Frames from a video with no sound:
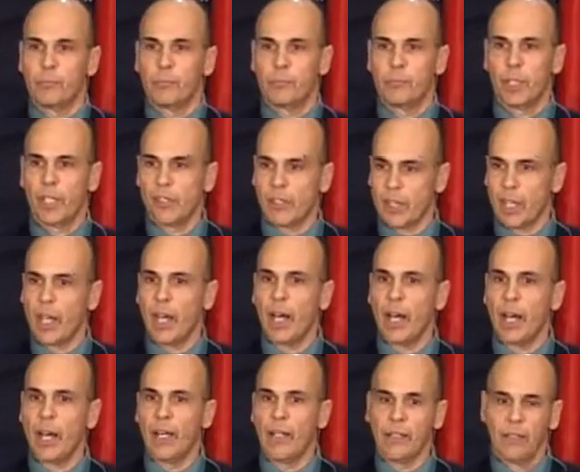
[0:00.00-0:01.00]
Please say
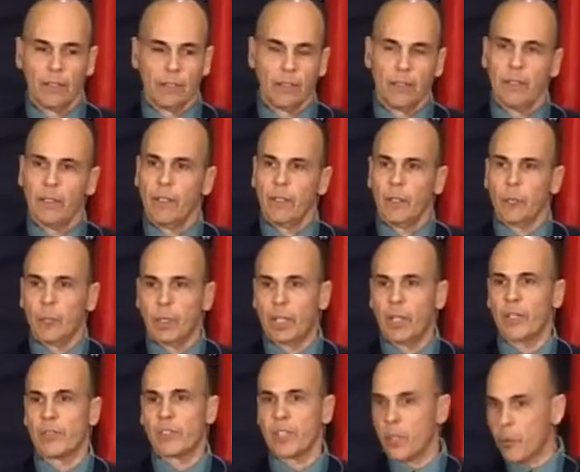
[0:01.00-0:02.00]
hi,
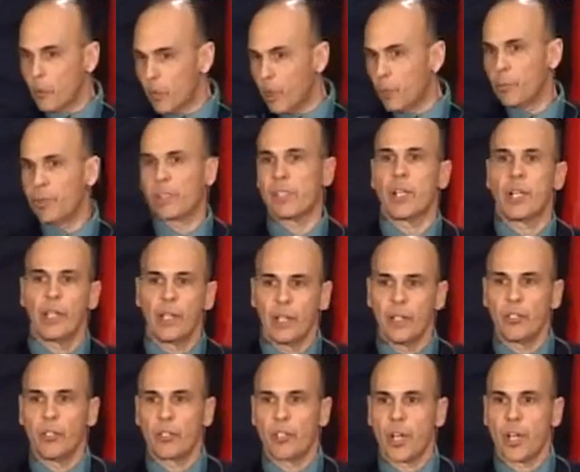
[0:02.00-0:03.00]
because they will be sitting in
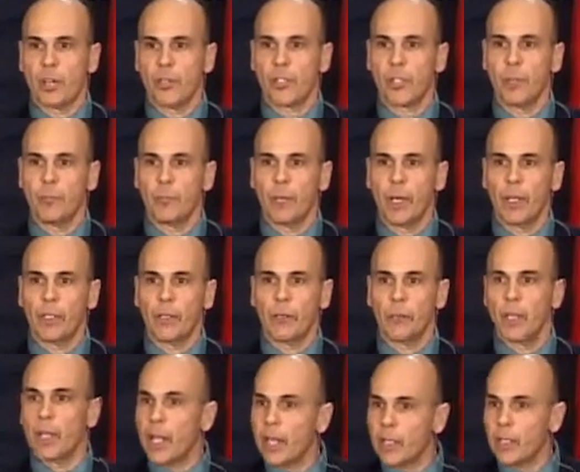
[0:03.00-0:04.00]
your chair someday.
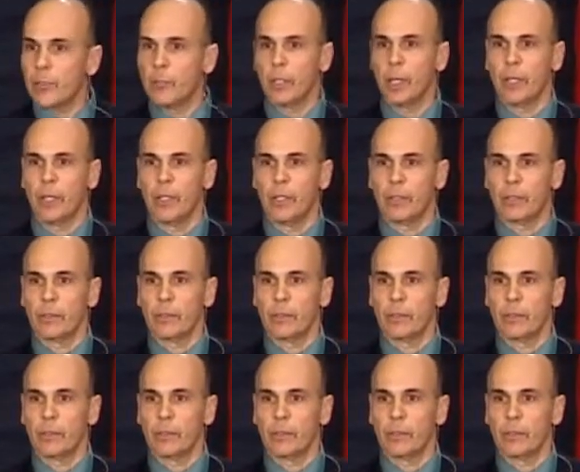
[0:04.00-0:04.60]
We need them here.